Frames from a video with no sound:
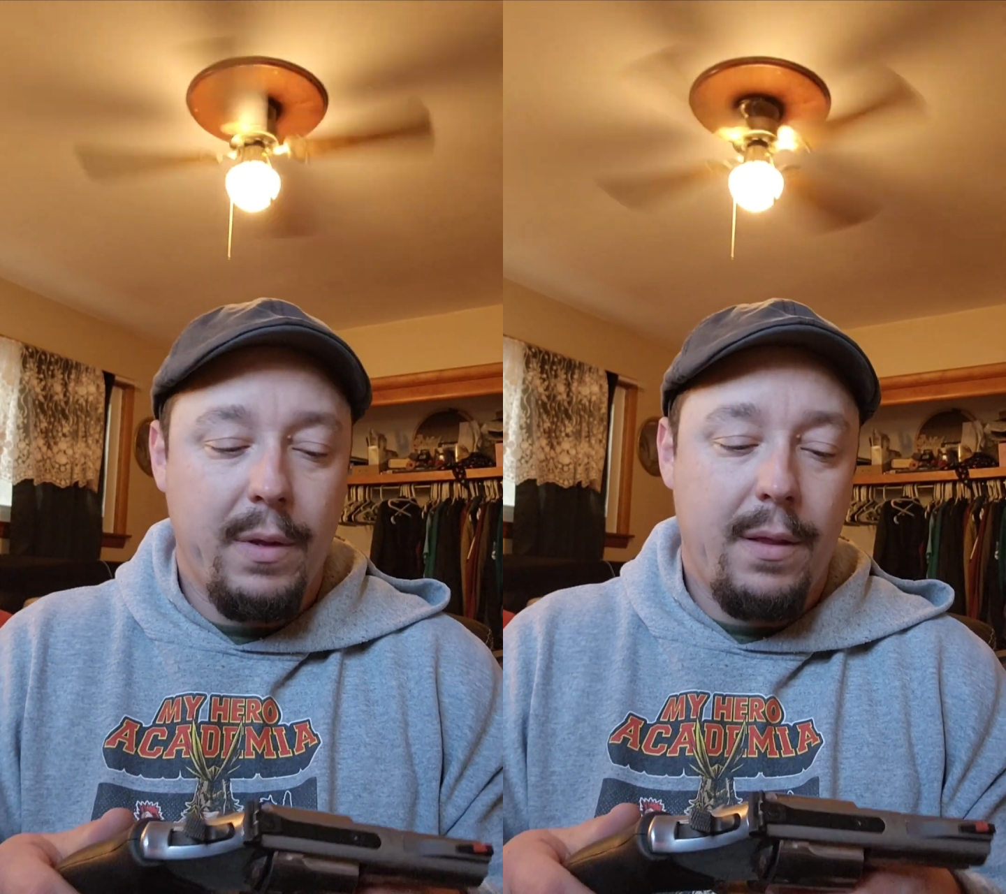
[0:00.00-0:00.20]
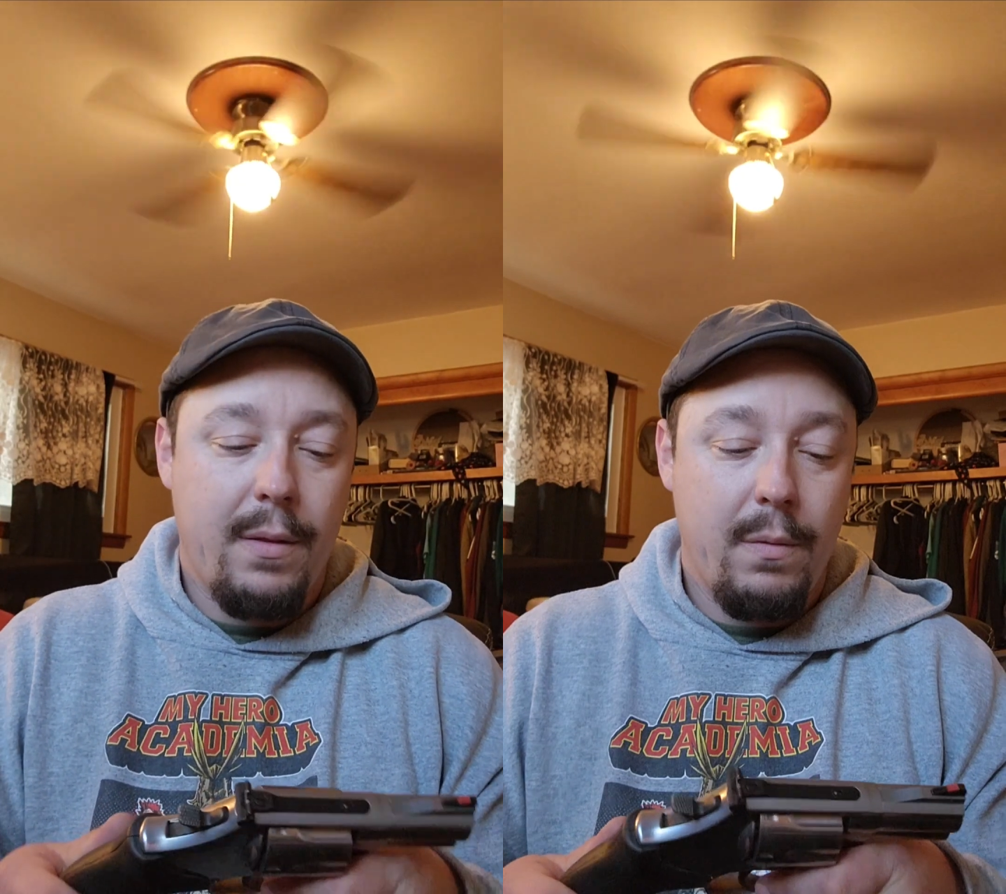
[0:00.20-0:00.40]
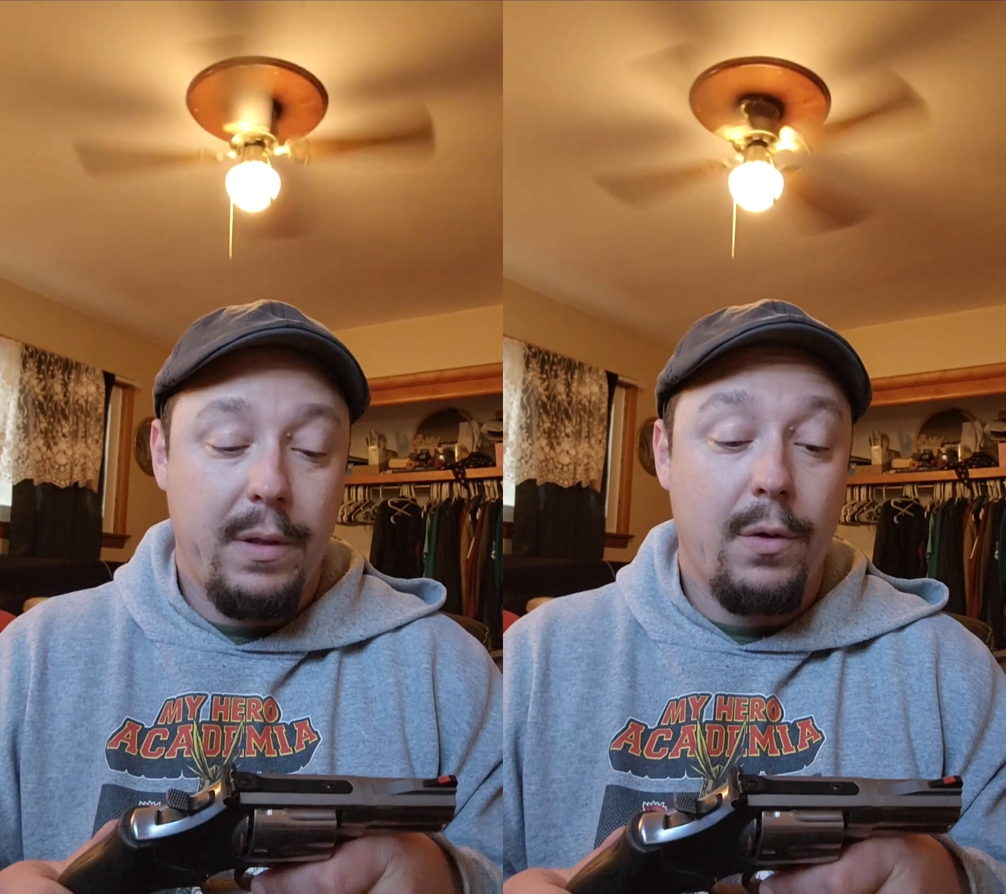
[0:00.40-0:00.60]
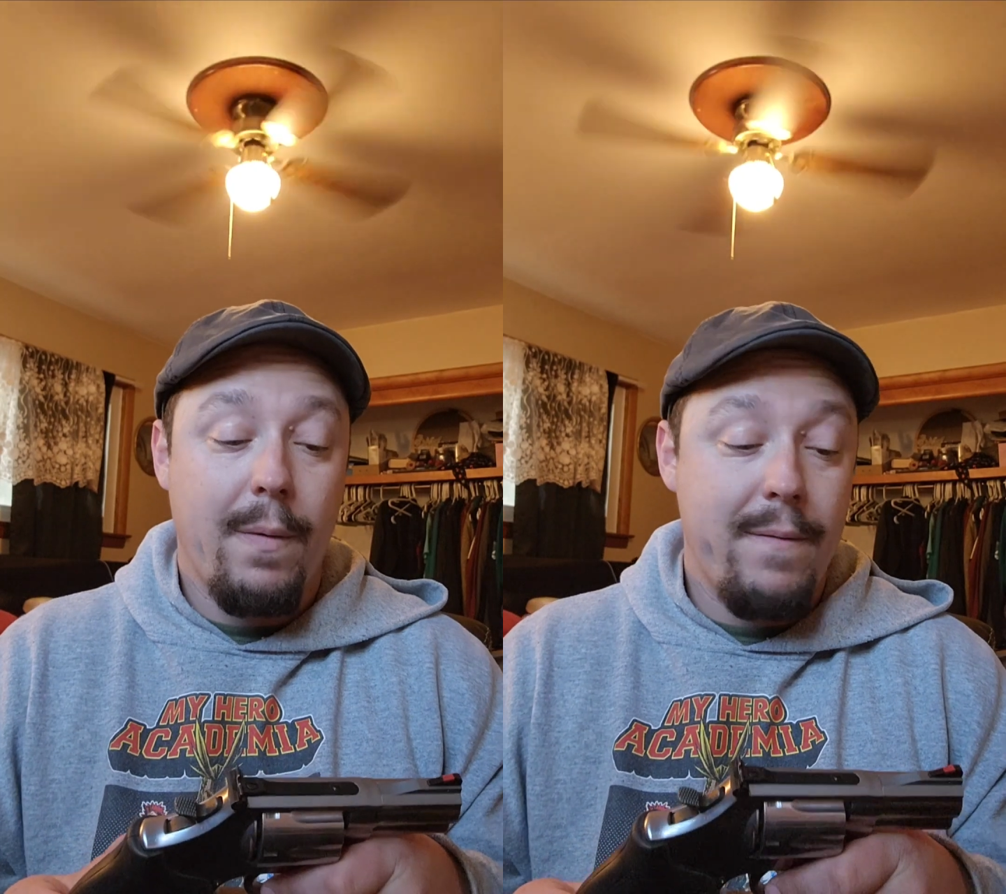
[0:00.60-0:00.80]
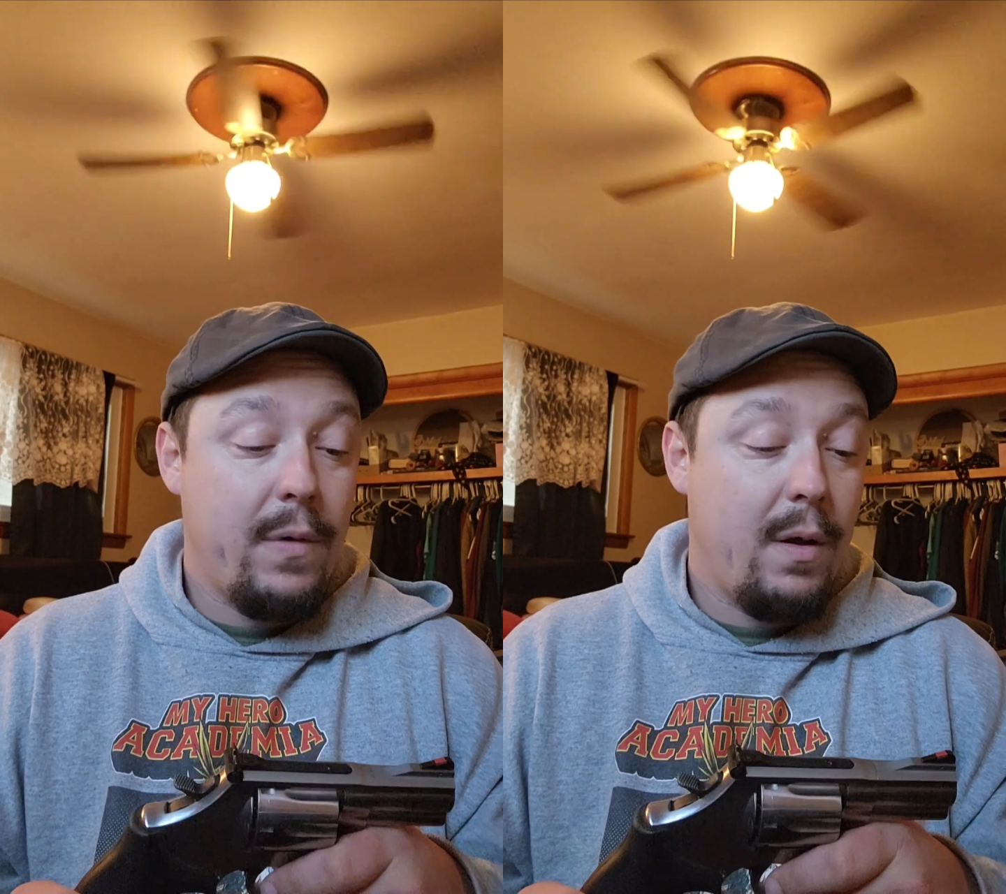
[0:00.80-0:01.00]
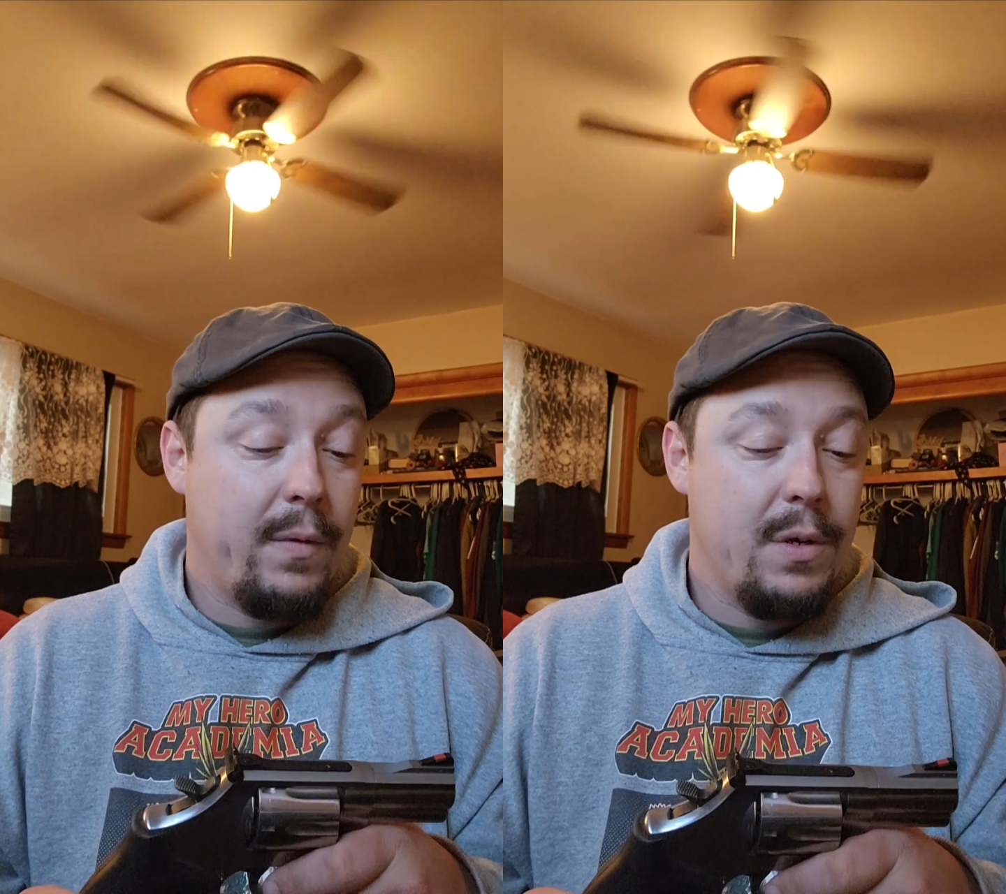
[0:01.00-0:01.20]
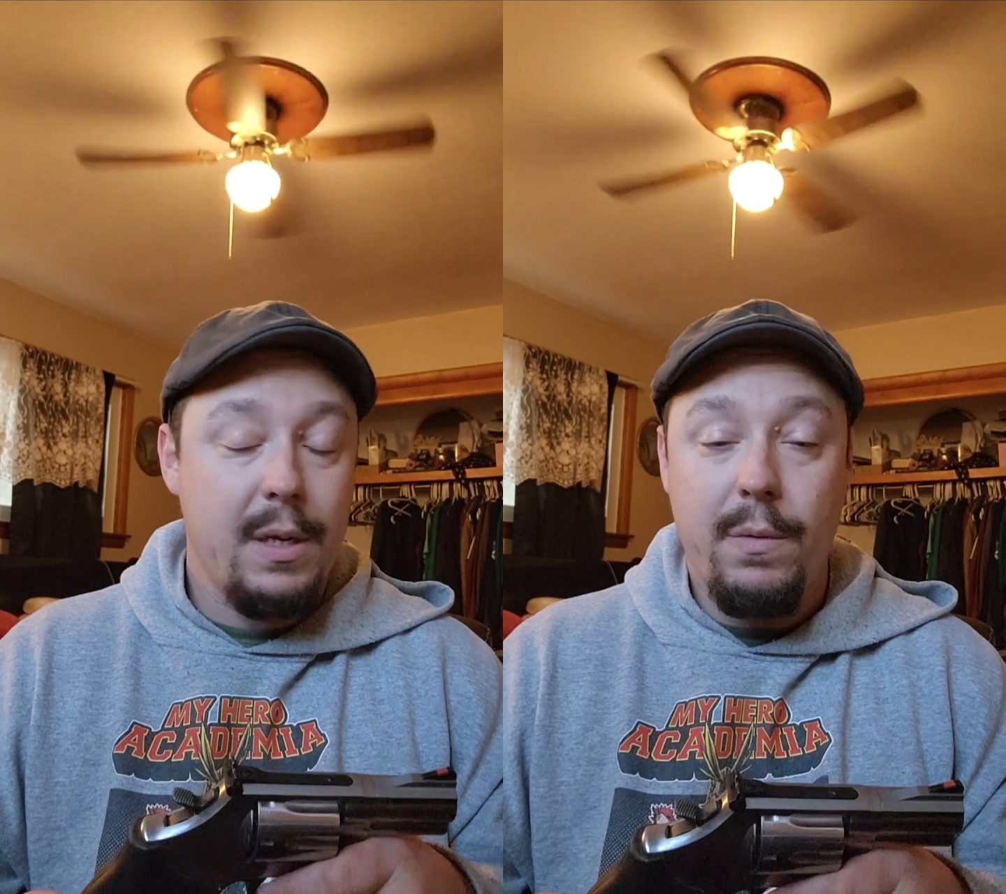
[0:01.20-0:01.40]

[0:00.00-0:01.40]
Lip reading: with the revolvers.